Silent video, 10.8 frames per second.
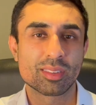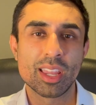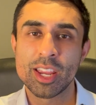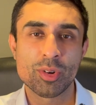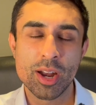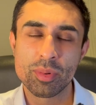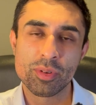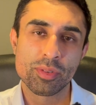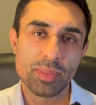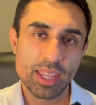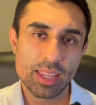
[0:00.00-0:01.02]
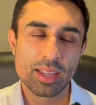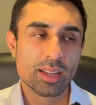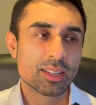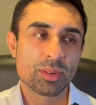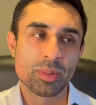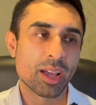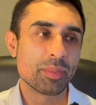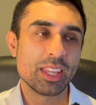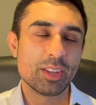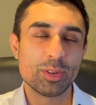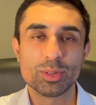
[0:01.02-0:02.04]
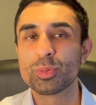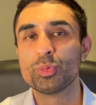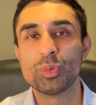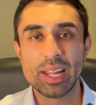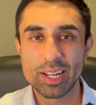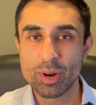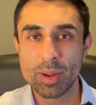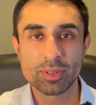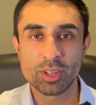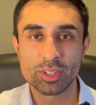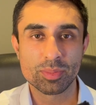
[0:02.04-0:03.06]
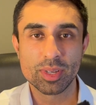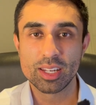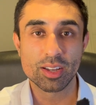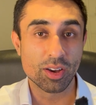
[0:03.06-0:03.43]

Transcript: Incredible for me, someone like me who's really crap at social media.